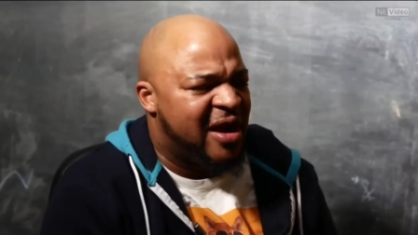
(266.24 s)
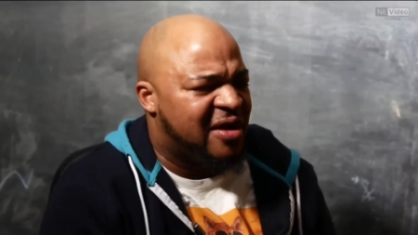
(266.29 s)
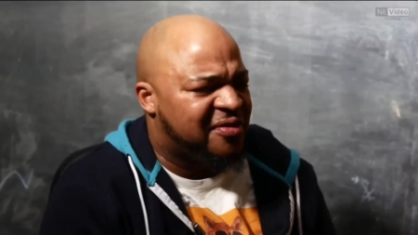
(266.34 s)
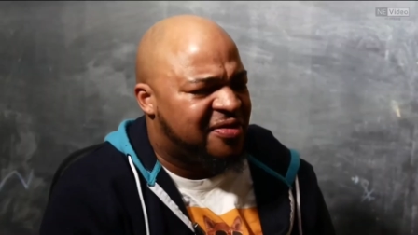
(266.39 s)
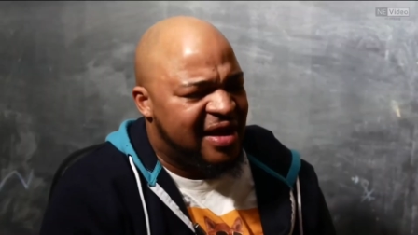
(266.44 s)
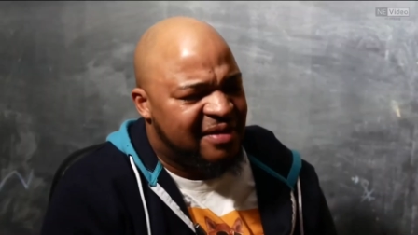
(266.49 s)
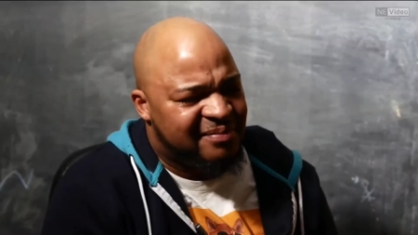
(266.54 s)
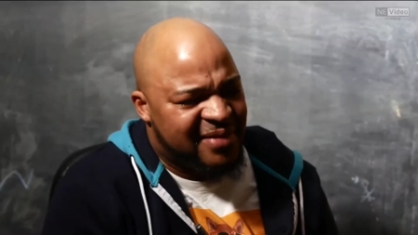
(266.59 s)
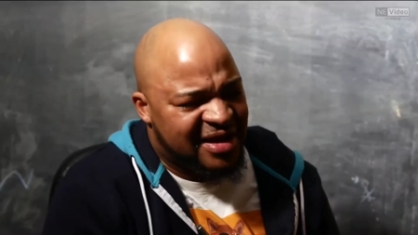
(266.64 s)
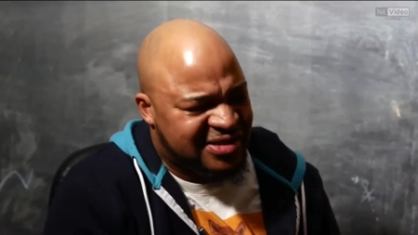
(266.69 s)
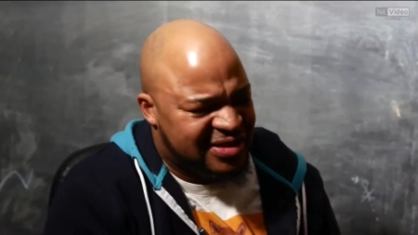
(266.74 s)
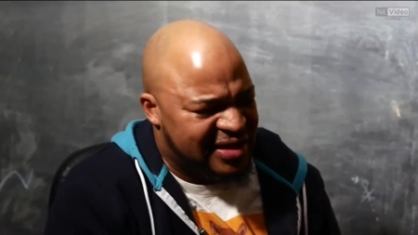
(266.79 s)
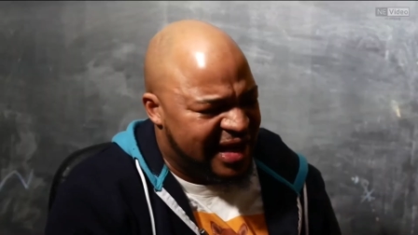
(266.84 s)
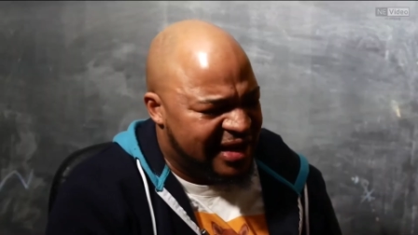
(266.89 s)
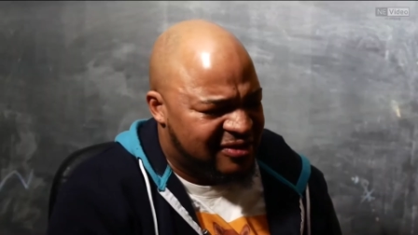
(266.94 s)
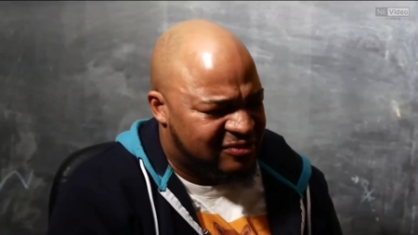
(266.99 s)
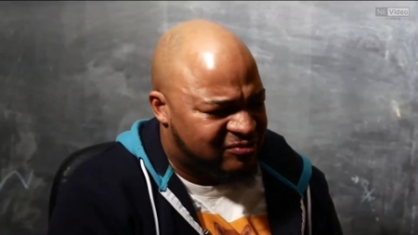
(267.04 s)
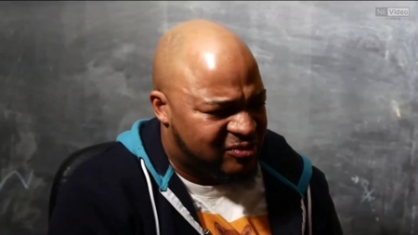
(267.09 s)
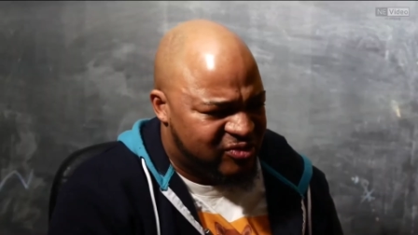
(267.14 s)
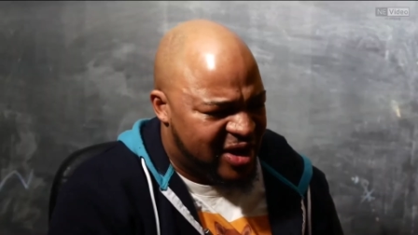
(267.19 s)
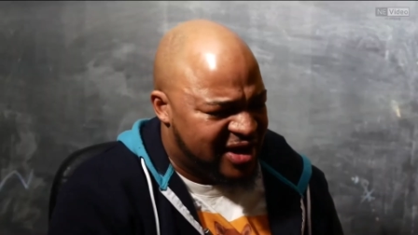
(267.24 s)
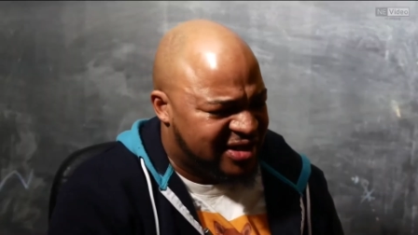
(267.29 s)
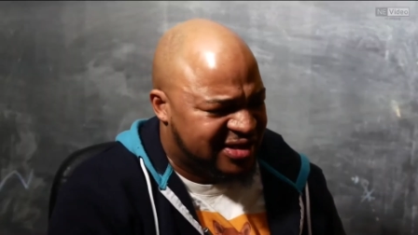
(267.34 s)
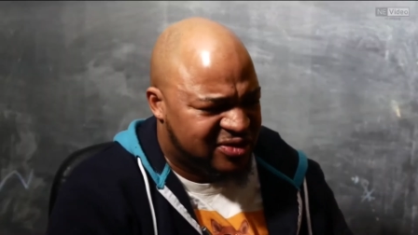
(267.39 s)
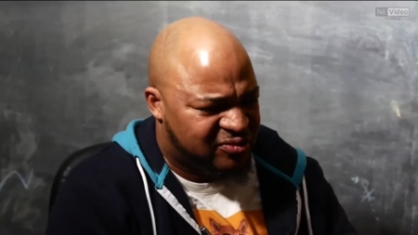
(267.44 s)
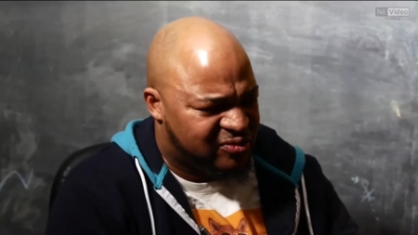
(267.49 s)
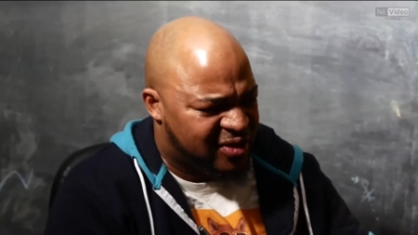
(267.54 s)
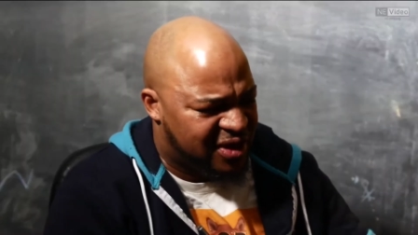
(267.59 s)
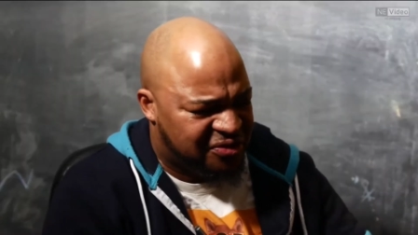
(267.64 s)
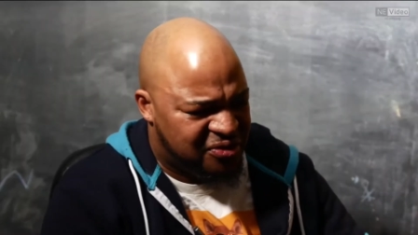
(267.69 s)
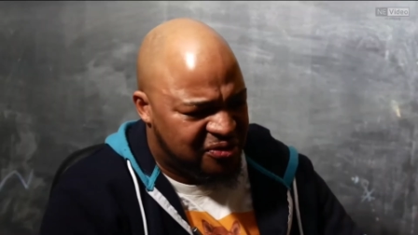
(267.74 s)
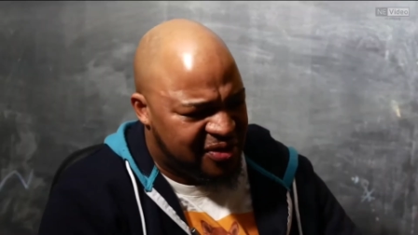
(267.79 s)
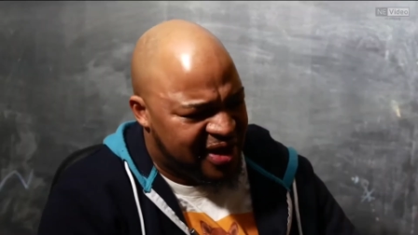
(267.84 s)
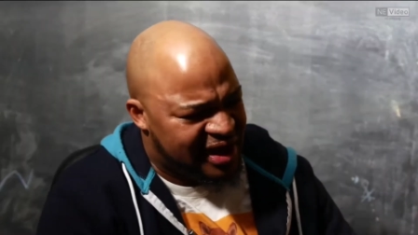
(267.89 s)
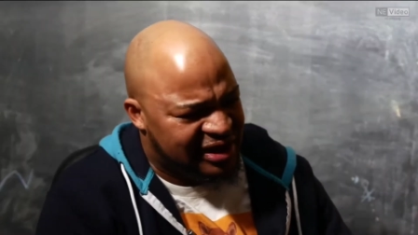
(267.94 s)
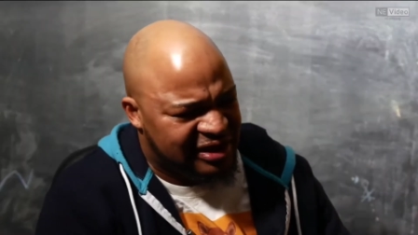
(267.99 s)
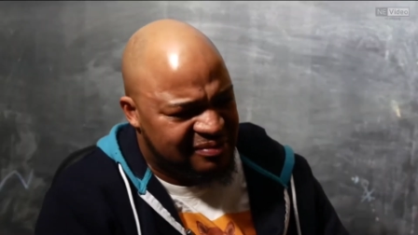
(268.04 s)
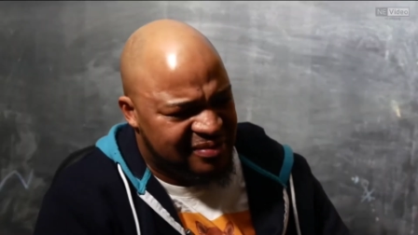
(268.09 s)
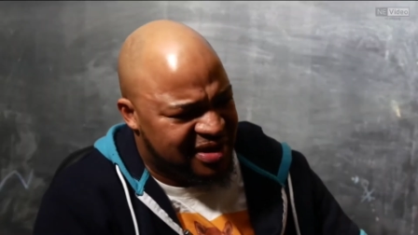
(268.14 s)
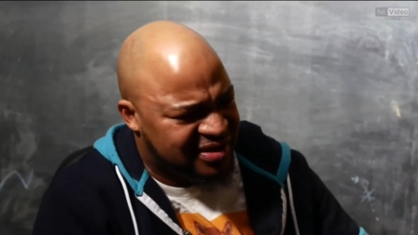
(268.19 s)
marathon race, you're running through
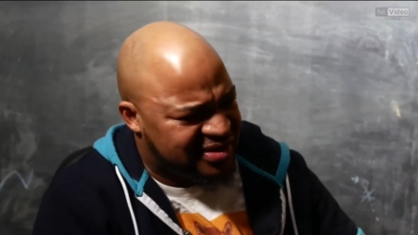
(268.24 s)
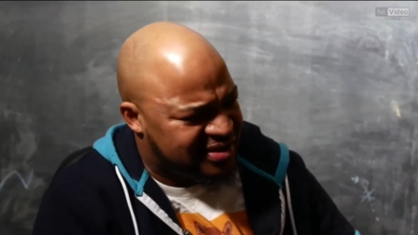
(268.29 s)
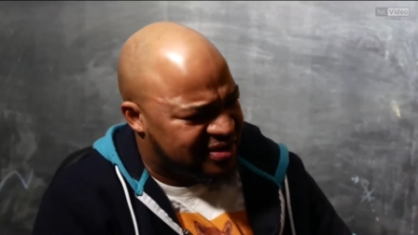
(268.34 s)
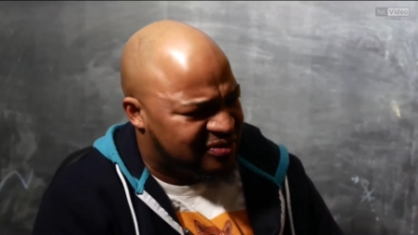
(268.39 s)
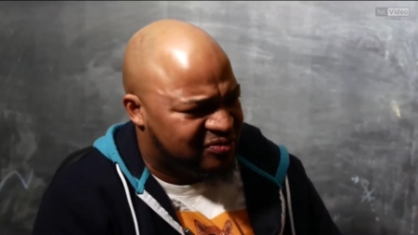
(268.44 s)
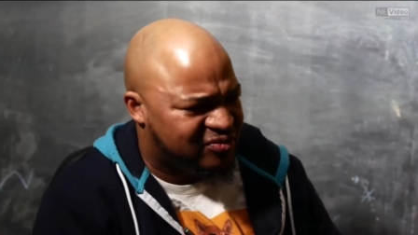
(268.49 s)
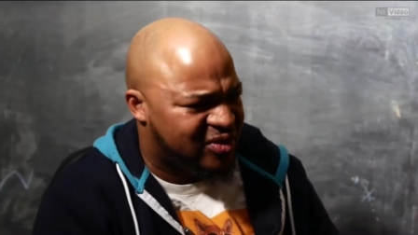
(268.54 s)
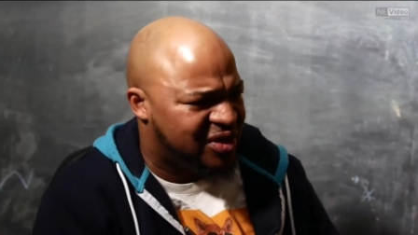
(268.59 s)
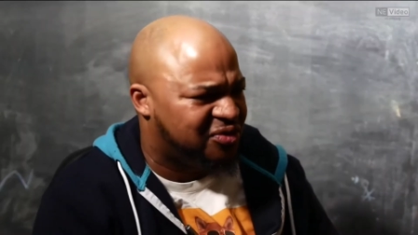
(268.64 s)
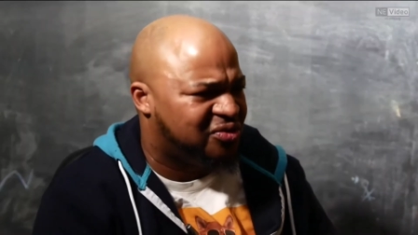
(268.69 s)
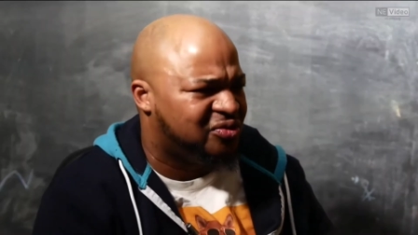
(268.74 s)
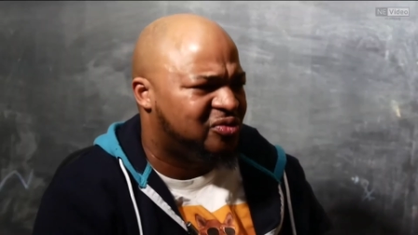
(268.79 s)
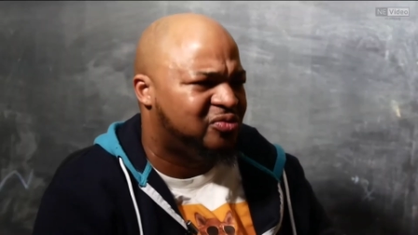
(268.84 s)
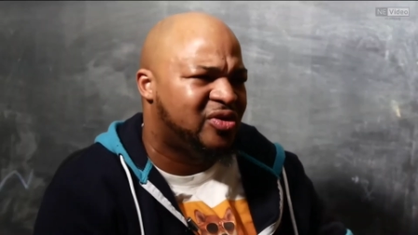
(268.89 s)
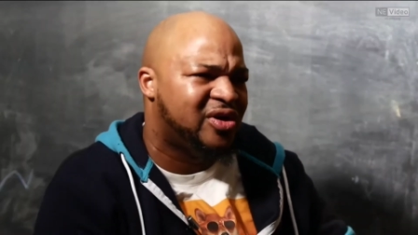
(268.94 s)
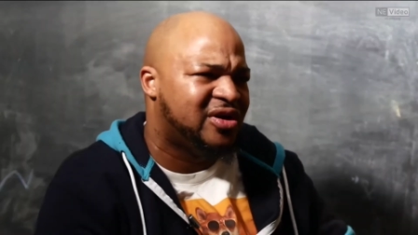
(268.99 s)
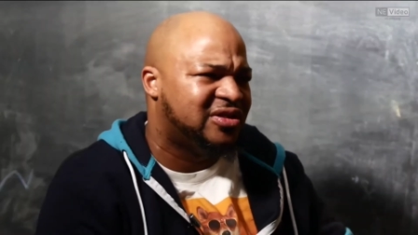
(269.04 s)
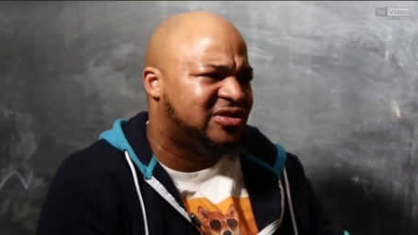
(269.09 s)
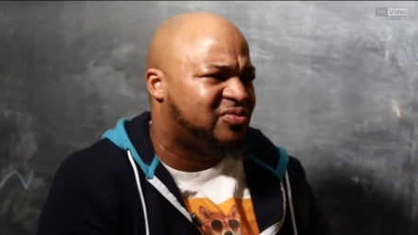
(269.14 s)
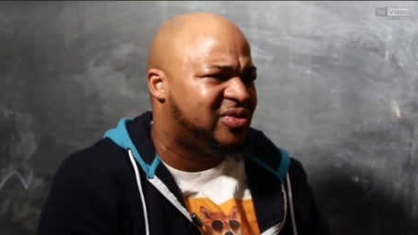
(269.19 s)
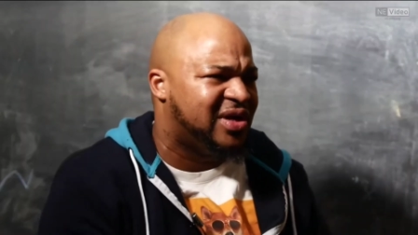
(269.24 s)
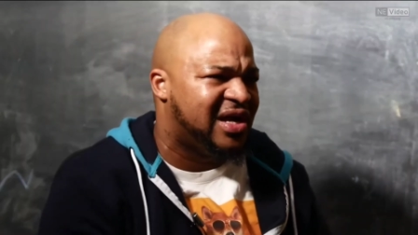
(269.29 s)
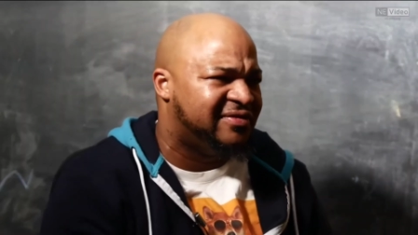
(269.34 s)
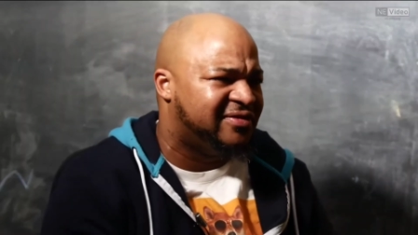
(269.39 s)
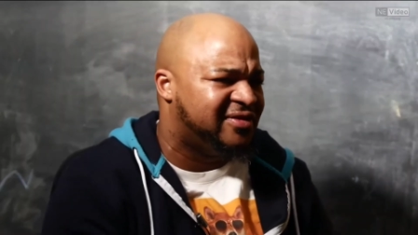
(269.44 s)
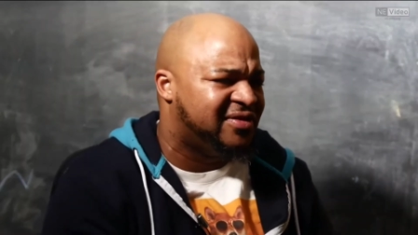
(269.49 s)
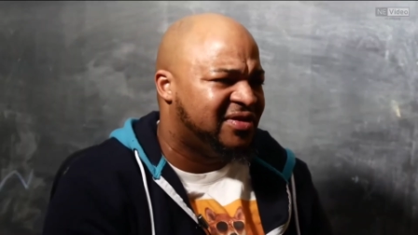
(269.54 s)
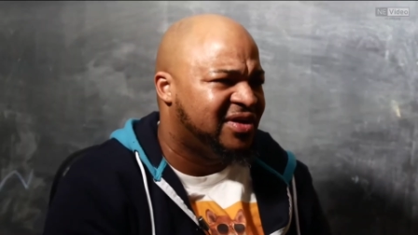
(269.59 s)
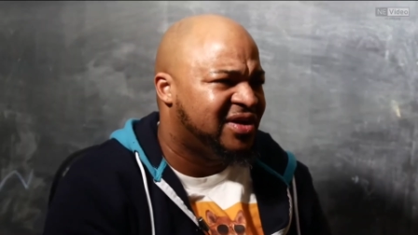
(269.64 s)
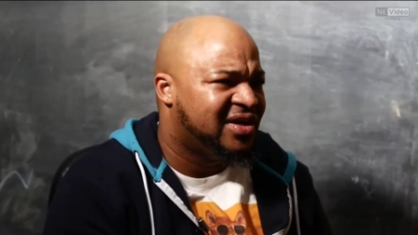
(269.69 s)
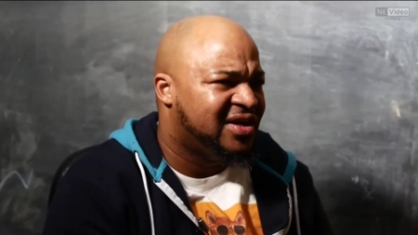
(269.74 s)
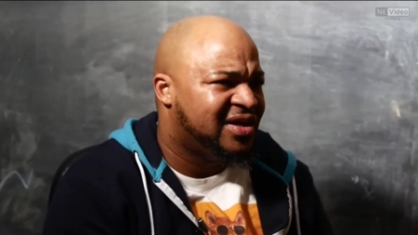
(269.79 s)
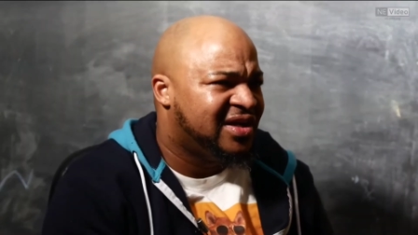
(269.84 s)
the elements and running through the woods or whatever.